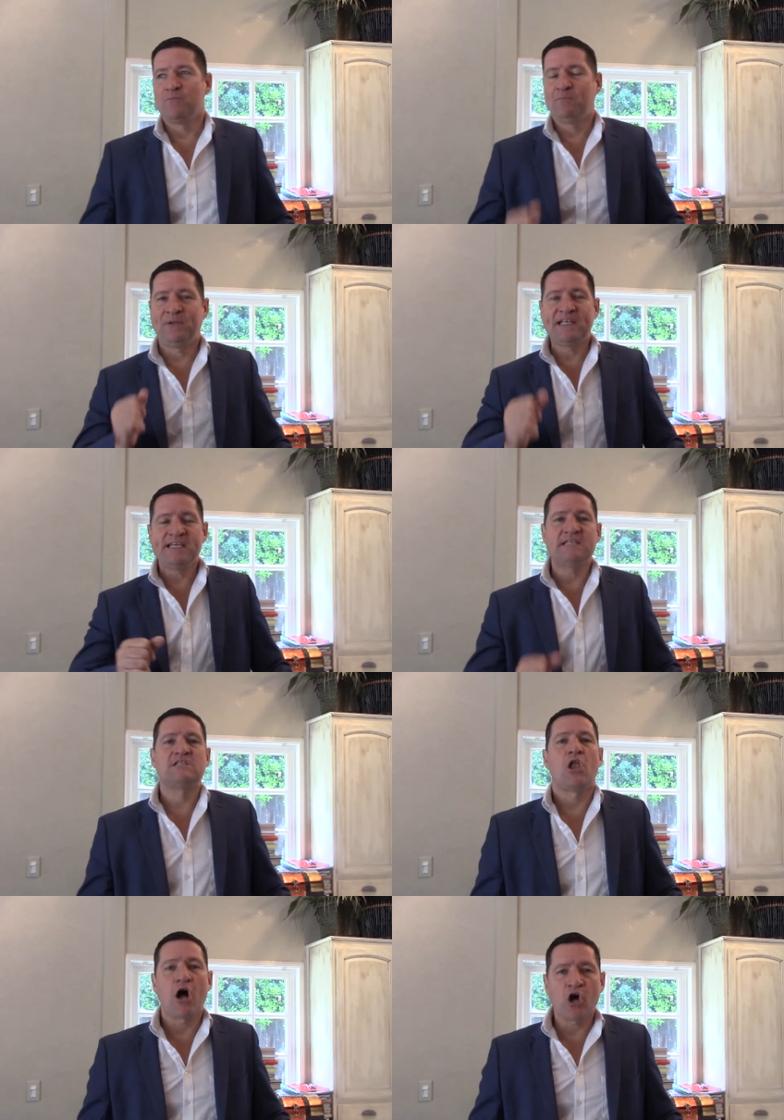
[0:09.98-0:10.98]
please
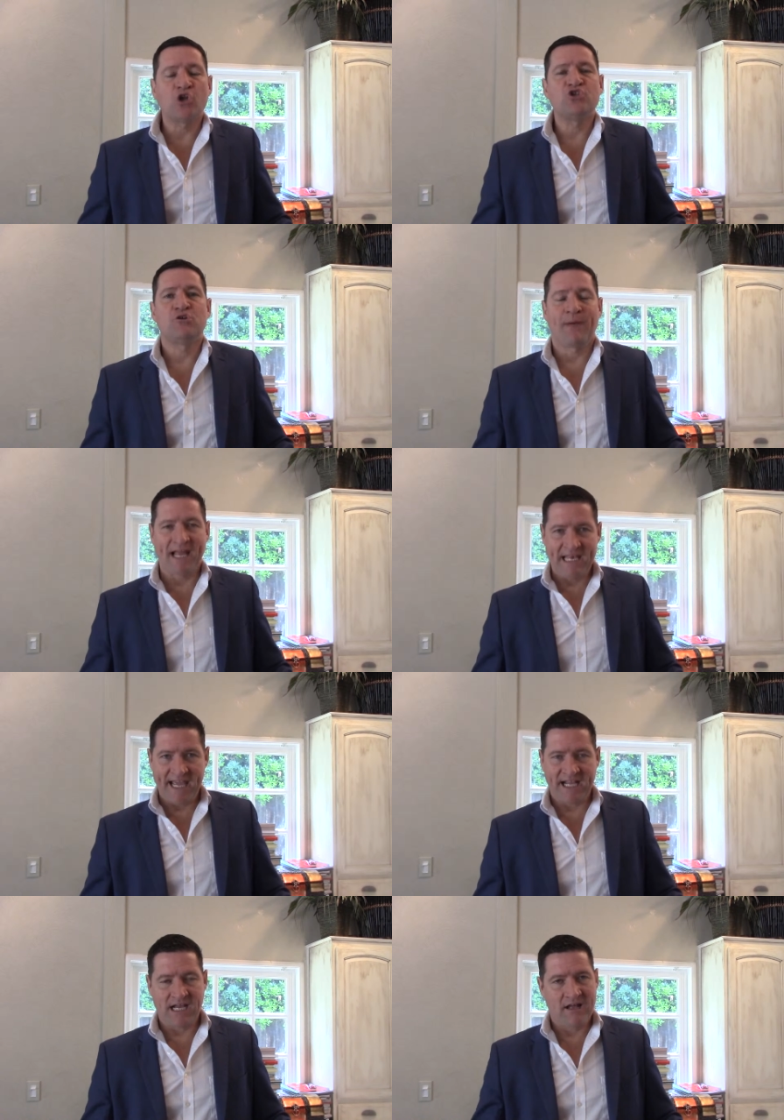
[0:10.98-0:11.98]
log on to my
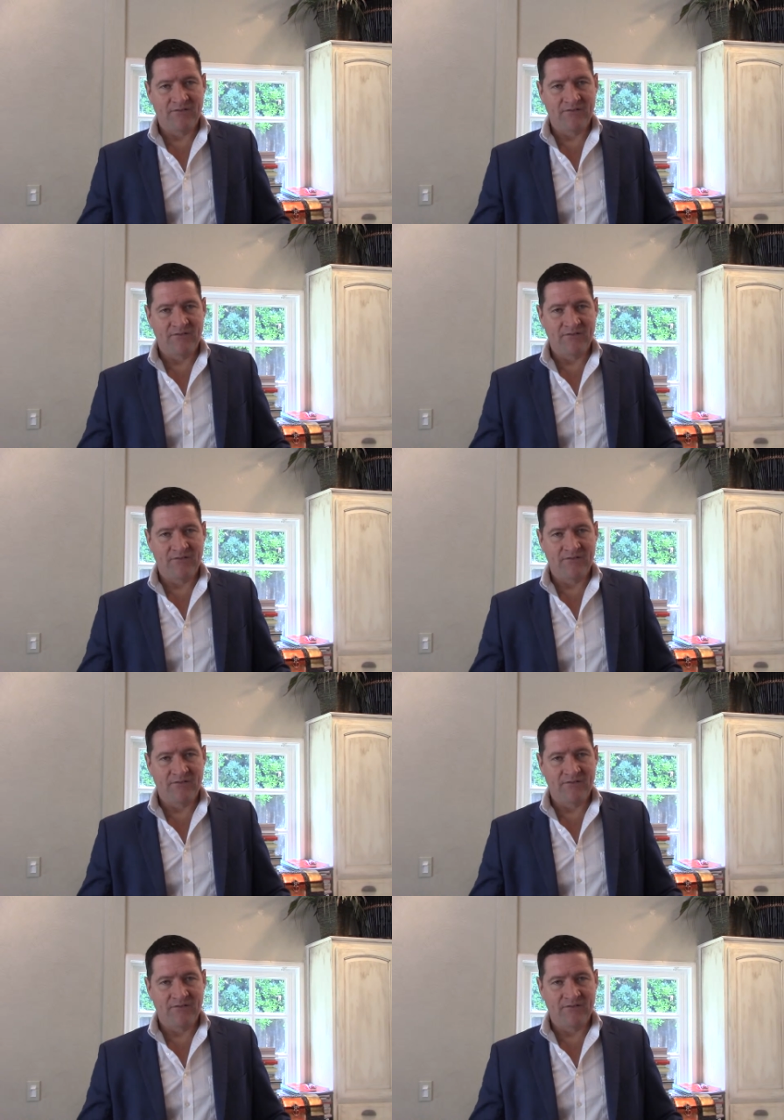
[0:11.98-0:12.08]
link.